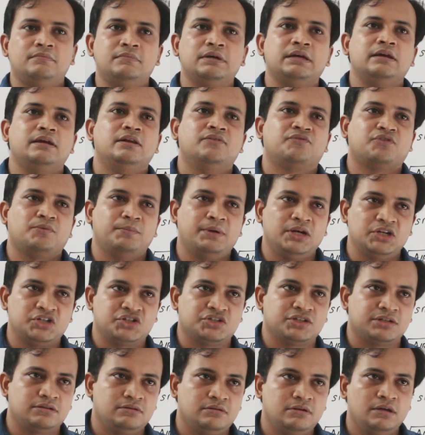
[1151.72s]

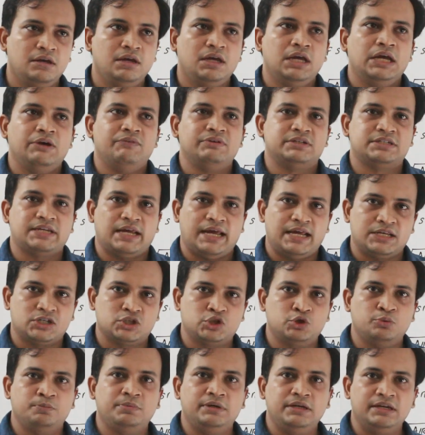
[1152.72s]
information which has
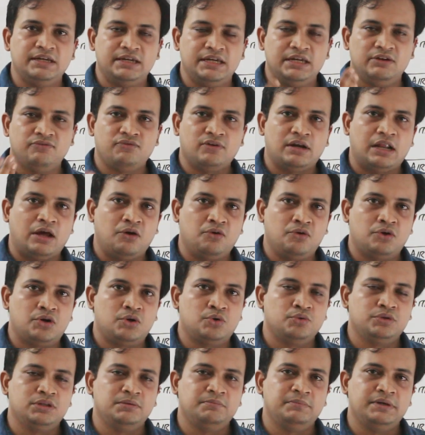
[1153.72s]
to be given
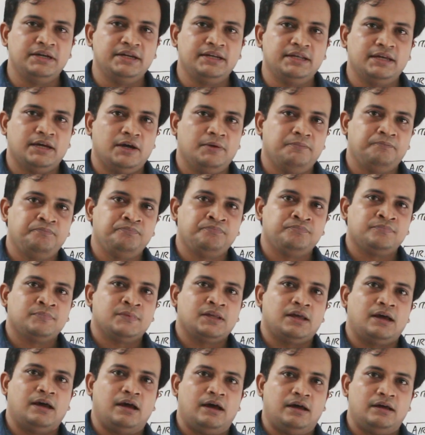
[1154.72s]
out to the media,
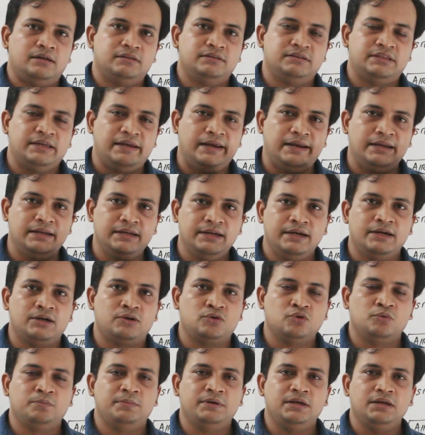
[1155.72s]
they
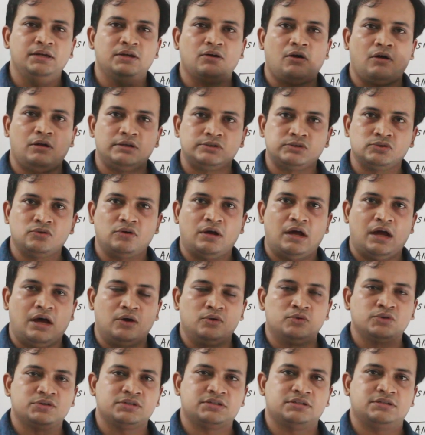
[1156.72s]
need to be also
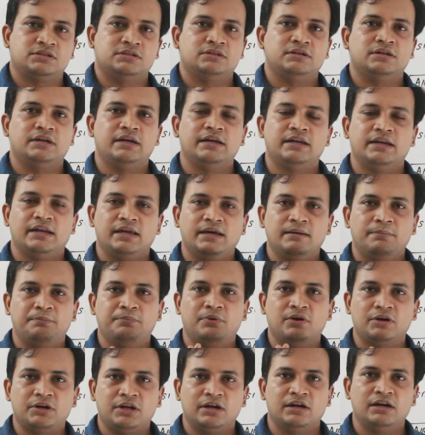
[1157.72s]
housed in a
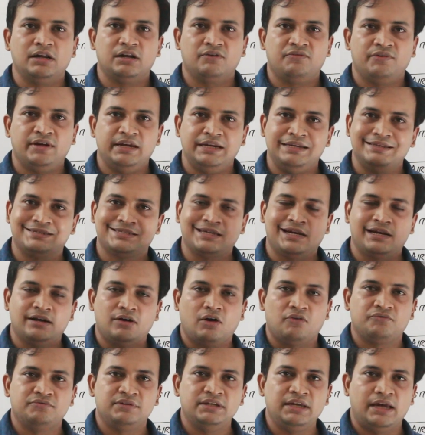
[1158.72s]
particular way
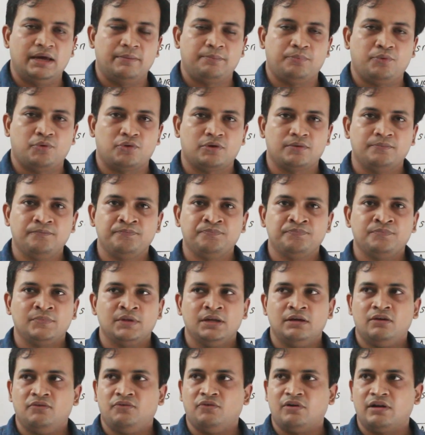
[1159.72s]
inside of the airport.
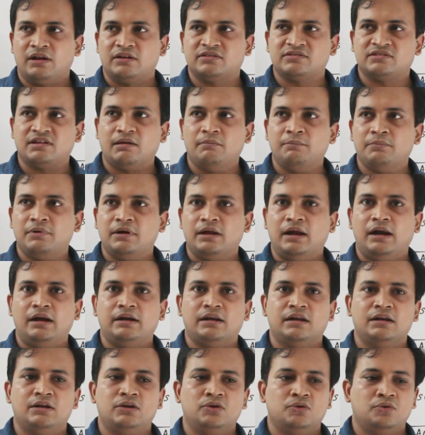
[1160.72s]
For example,
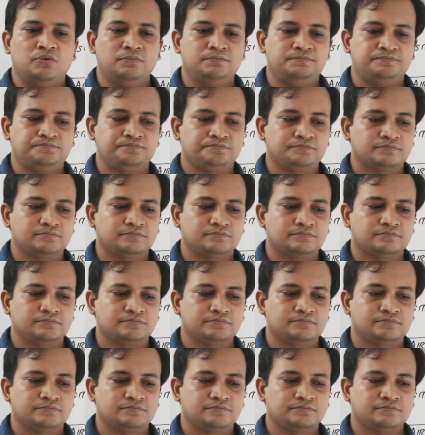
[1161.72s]
I'll tell you,